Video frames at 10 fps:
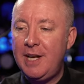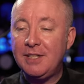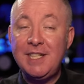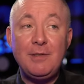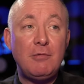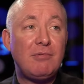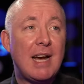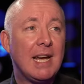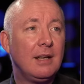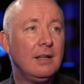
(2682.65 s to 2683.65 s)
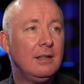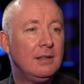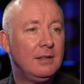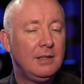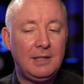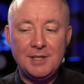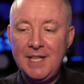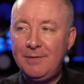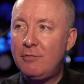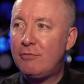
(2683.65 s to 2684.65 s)
He doesn't even rank.
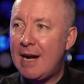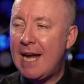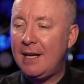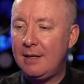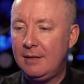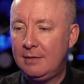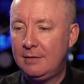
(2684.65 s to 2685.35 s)
Doesn't even rank.